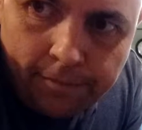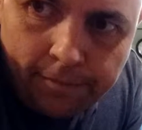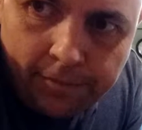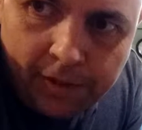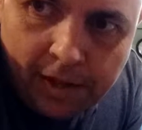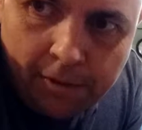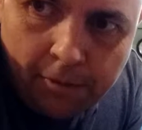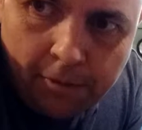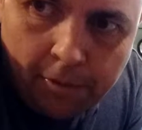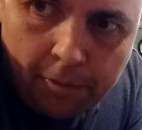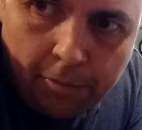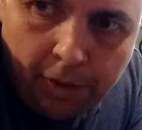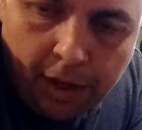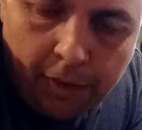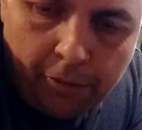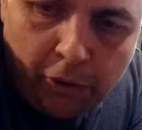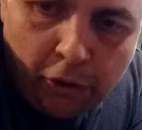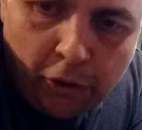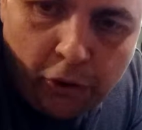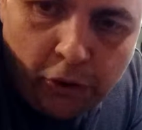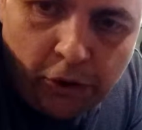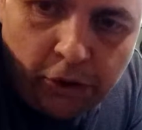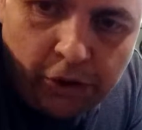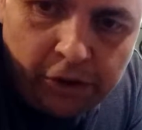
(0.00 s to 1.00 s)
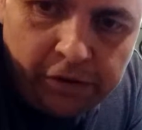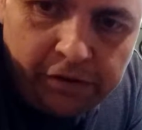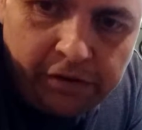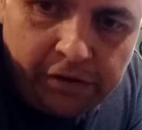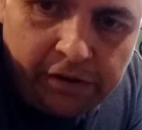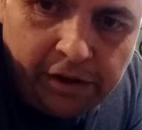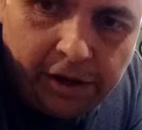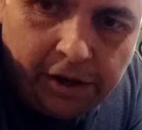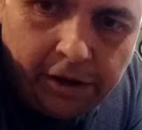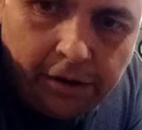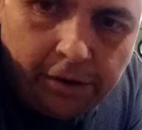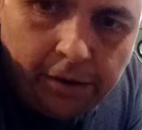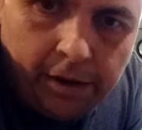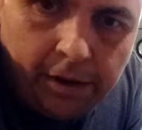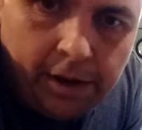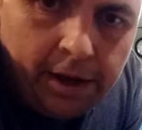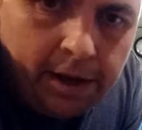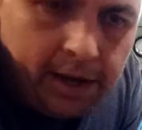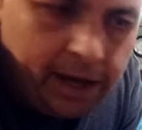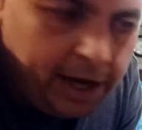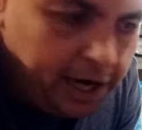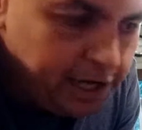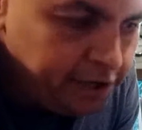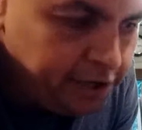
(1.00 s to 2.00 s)
it would bubble, so
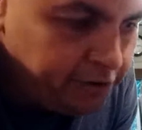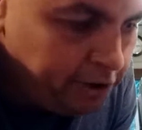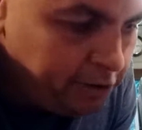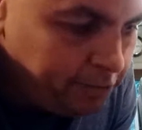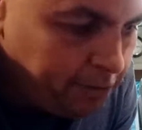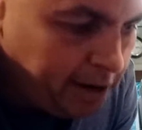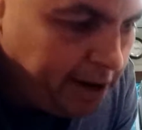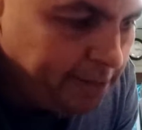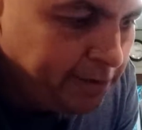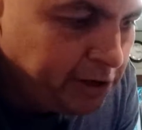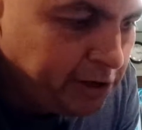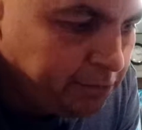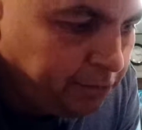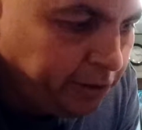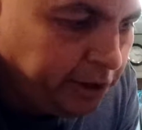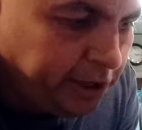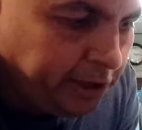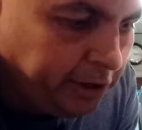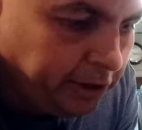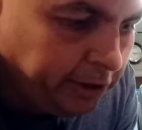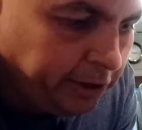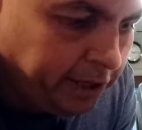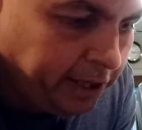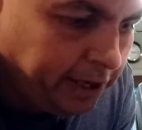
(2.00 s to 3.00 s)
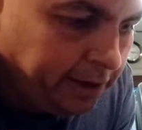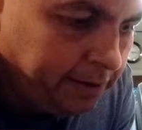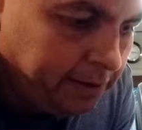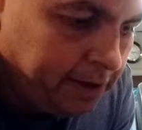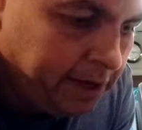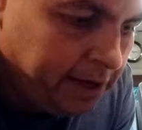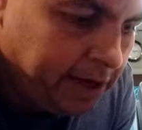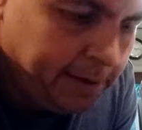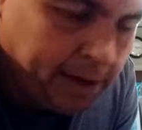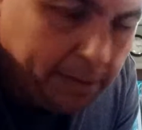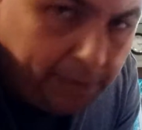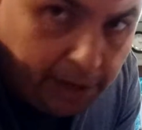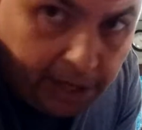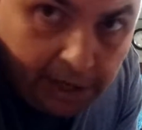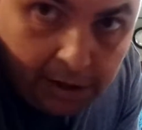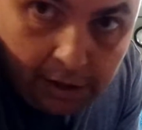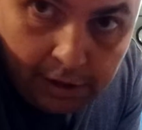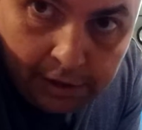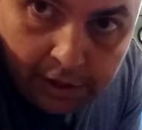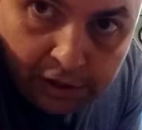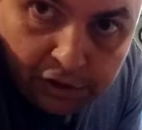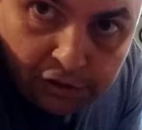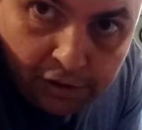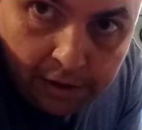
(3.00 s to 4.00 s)
I switched primers pretty early. I painted all
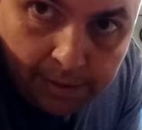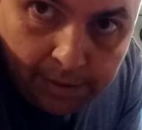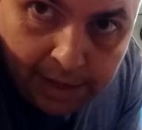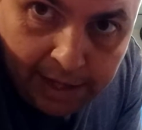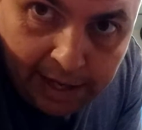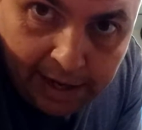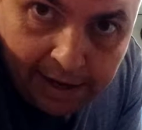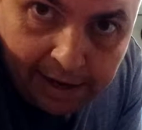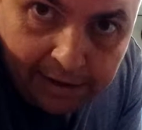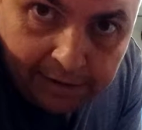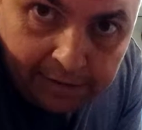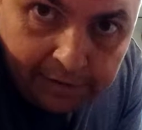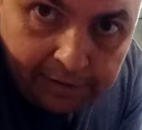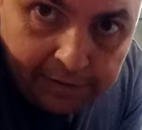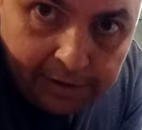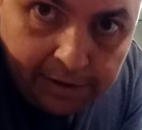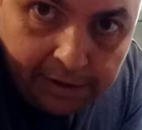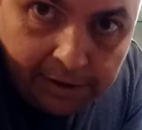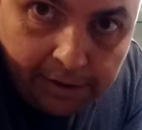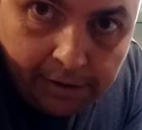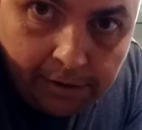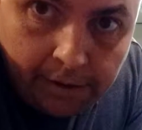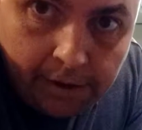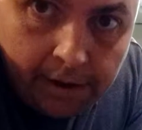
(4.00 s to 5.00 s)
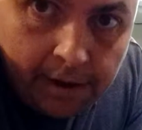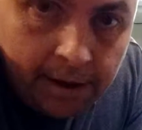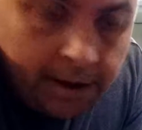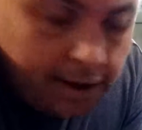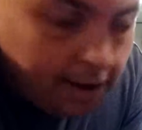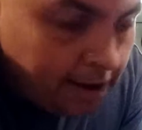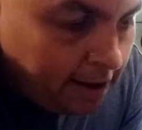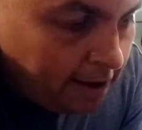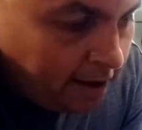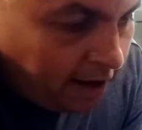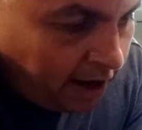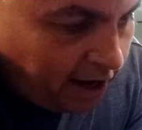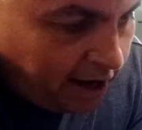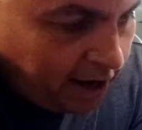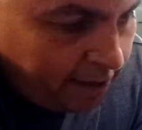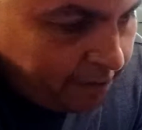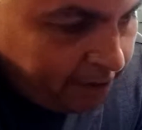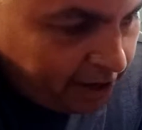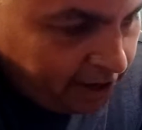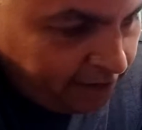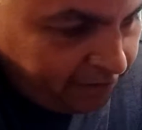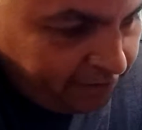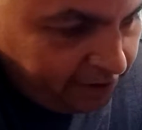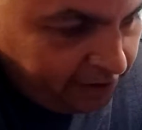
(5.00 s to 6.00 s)
the trim in the house too,
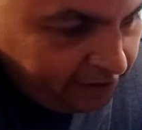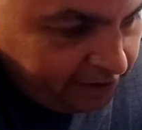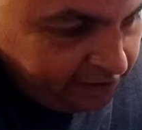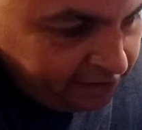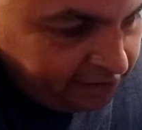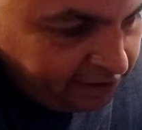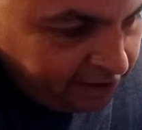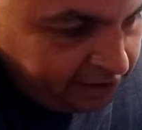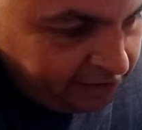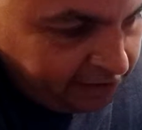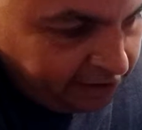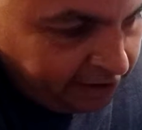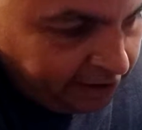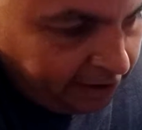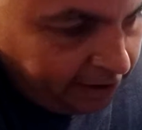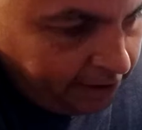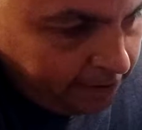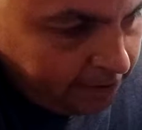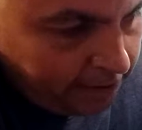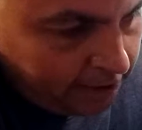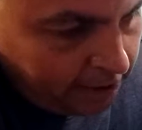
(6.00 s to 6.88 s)
and I found this Zinsser